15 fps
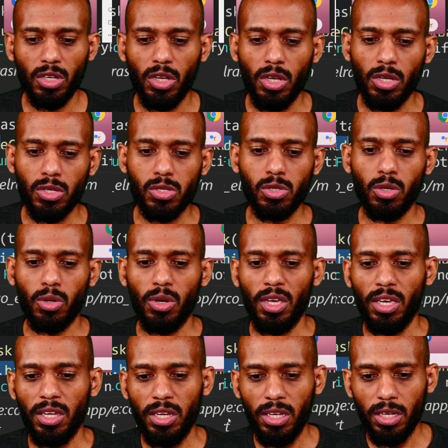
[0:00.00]
So
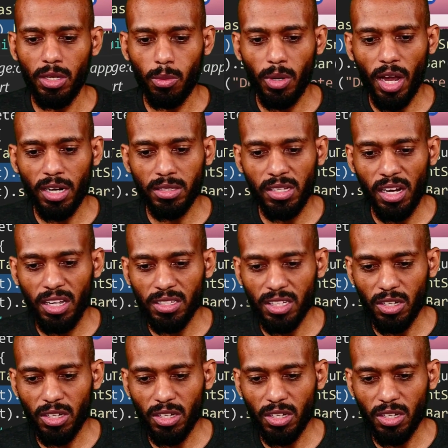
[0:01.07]
here we are deleting